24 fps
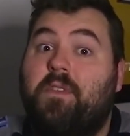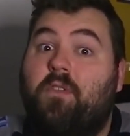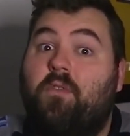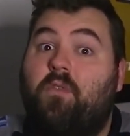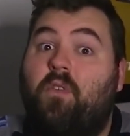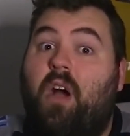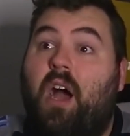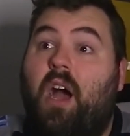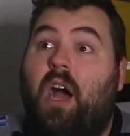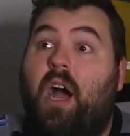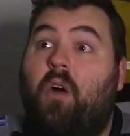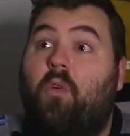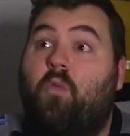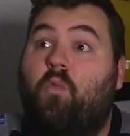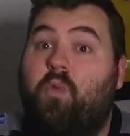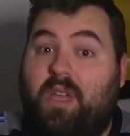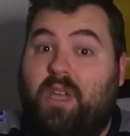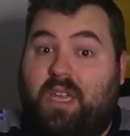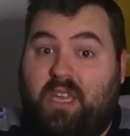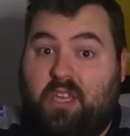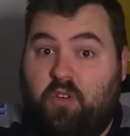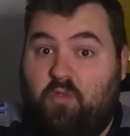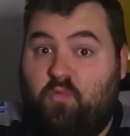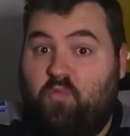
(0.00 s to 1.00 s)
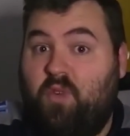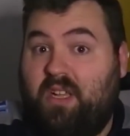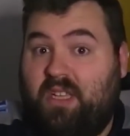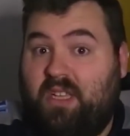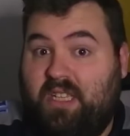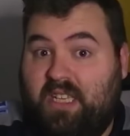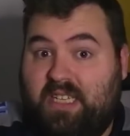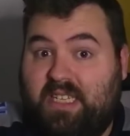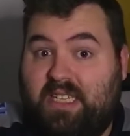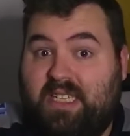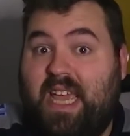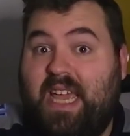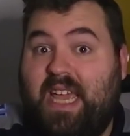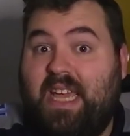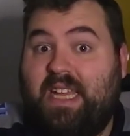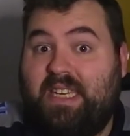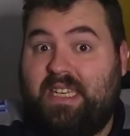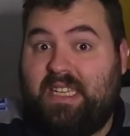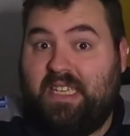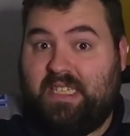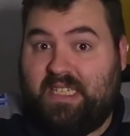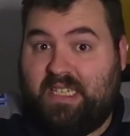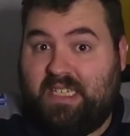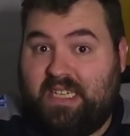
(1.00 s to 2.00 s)
We could really stand
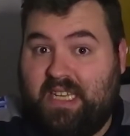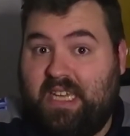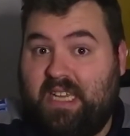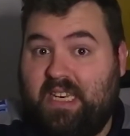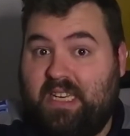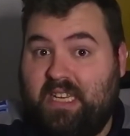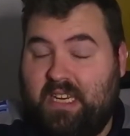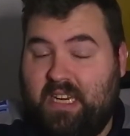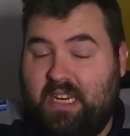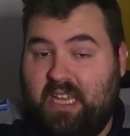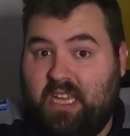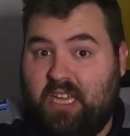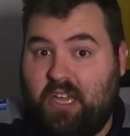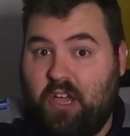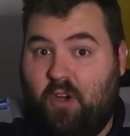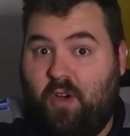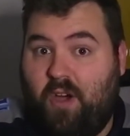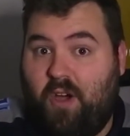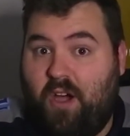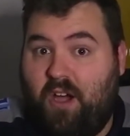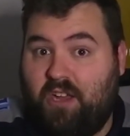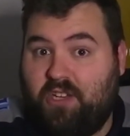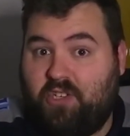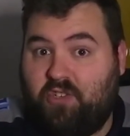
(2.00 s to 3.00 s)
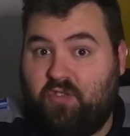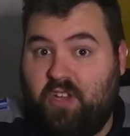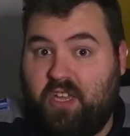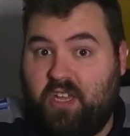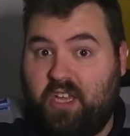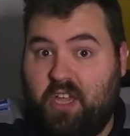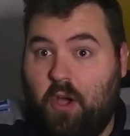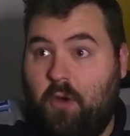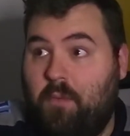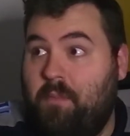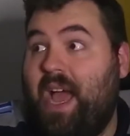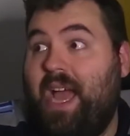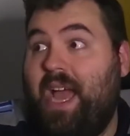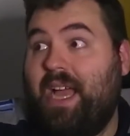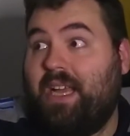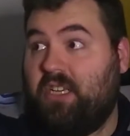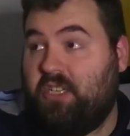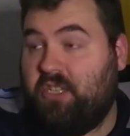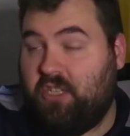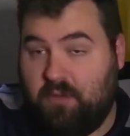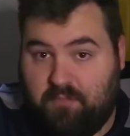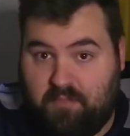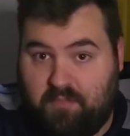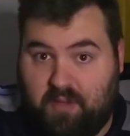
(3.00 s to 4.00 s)
to see DeNico Autry go back
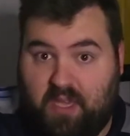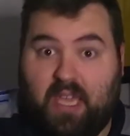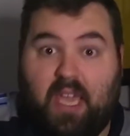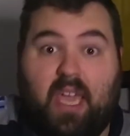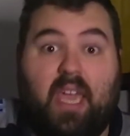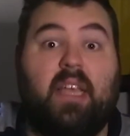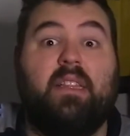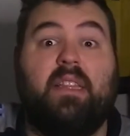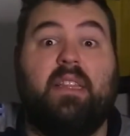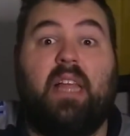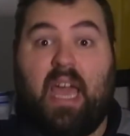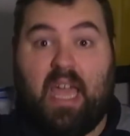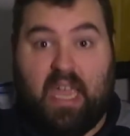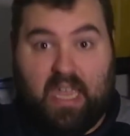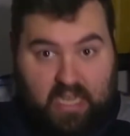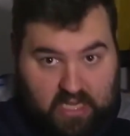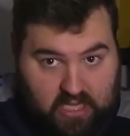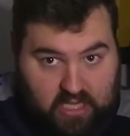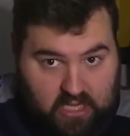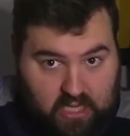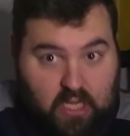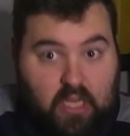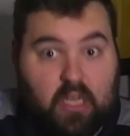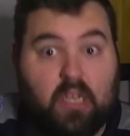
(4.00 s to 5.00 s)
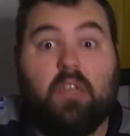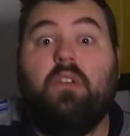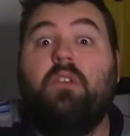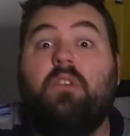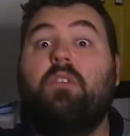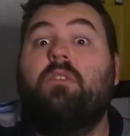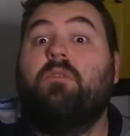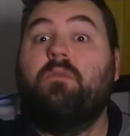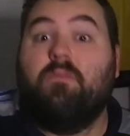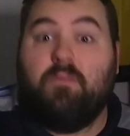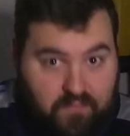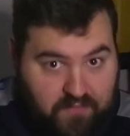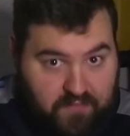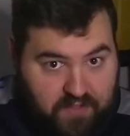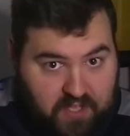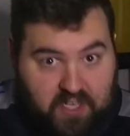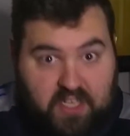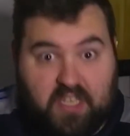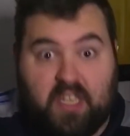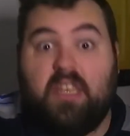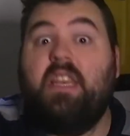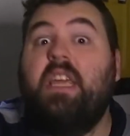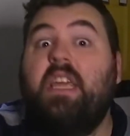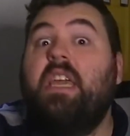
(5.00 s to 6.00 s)
to being like the
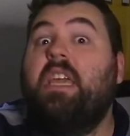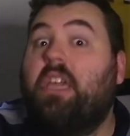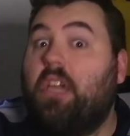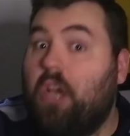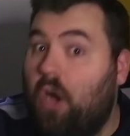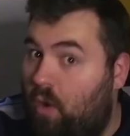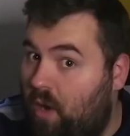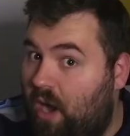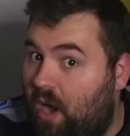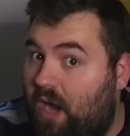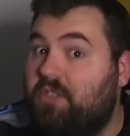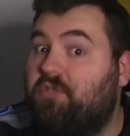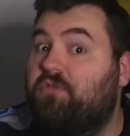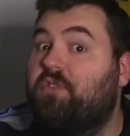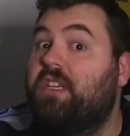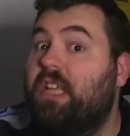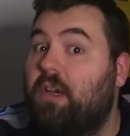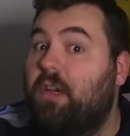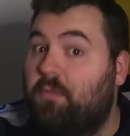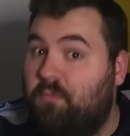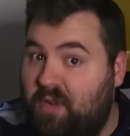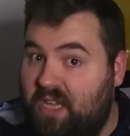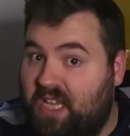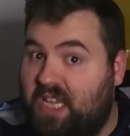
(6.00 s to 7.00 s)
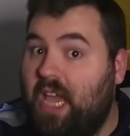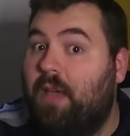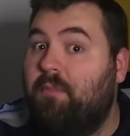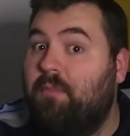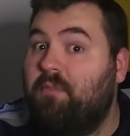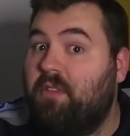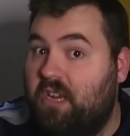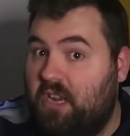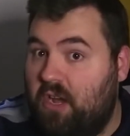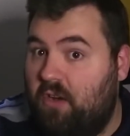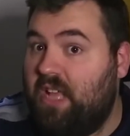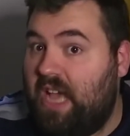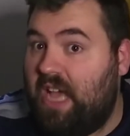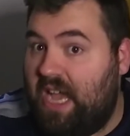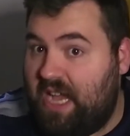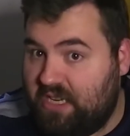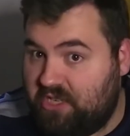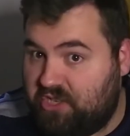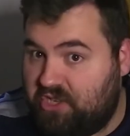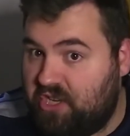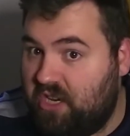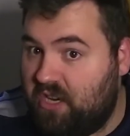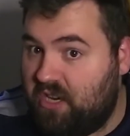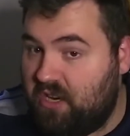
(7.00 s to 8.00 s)
DeNico Autry that we came to know
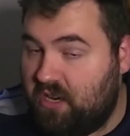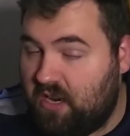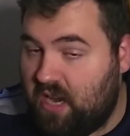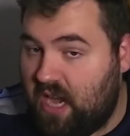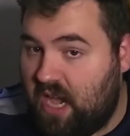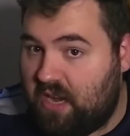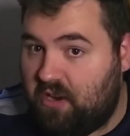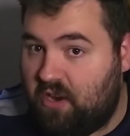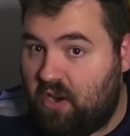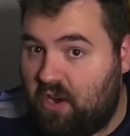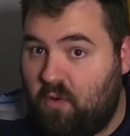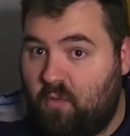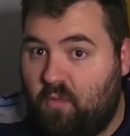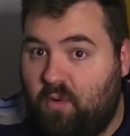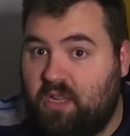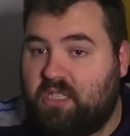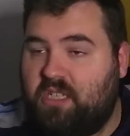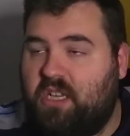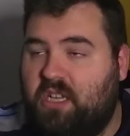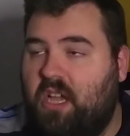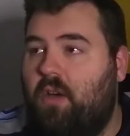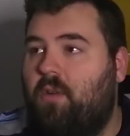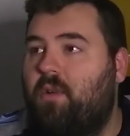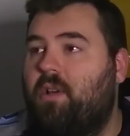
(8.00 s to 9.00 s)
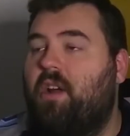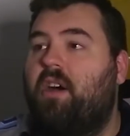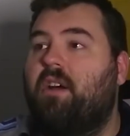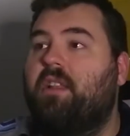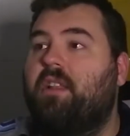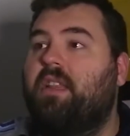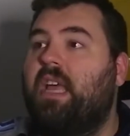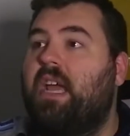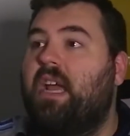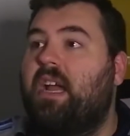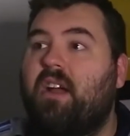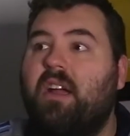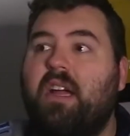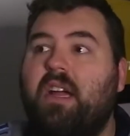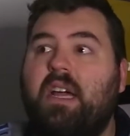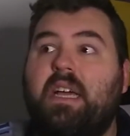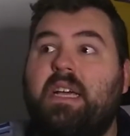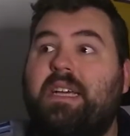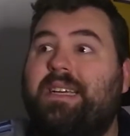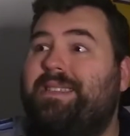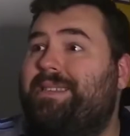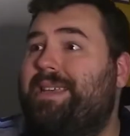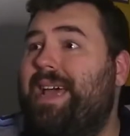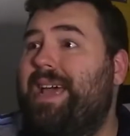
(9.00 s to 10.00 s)
last year. I don't know what's going on there.
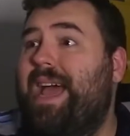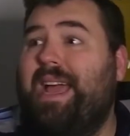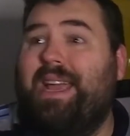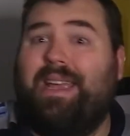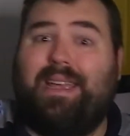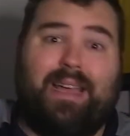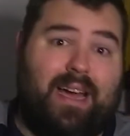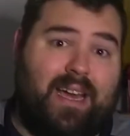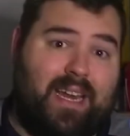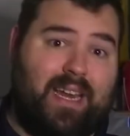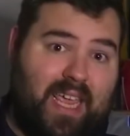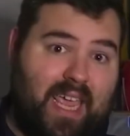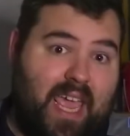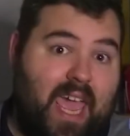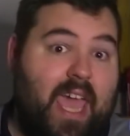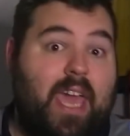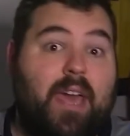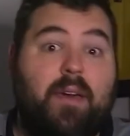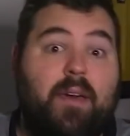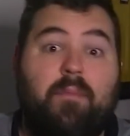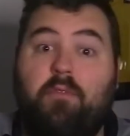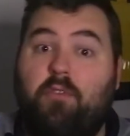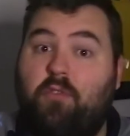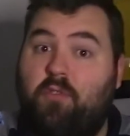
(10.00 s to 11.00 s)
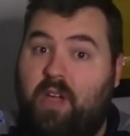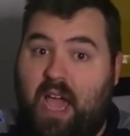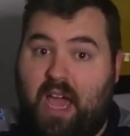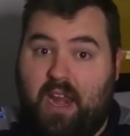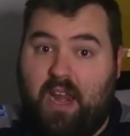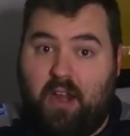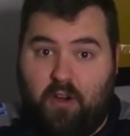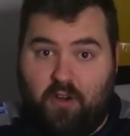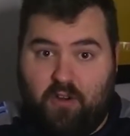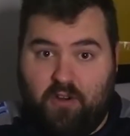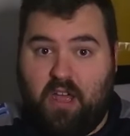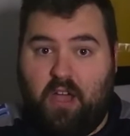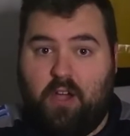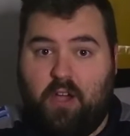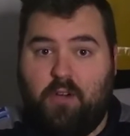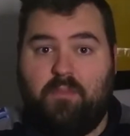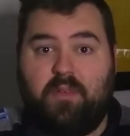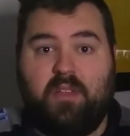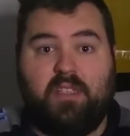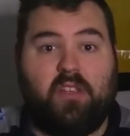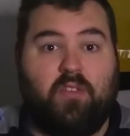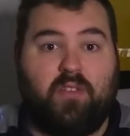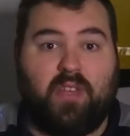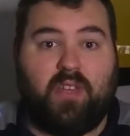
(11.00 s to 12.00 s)
Zach Cunningham, who got hurt, I hope
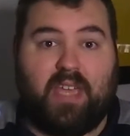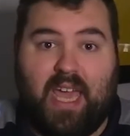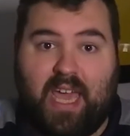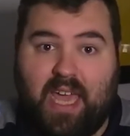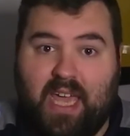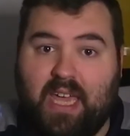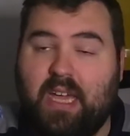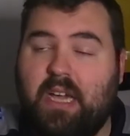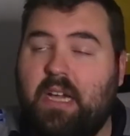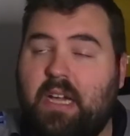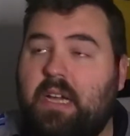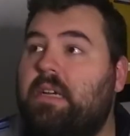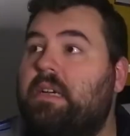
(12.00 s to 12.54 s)
he's okay.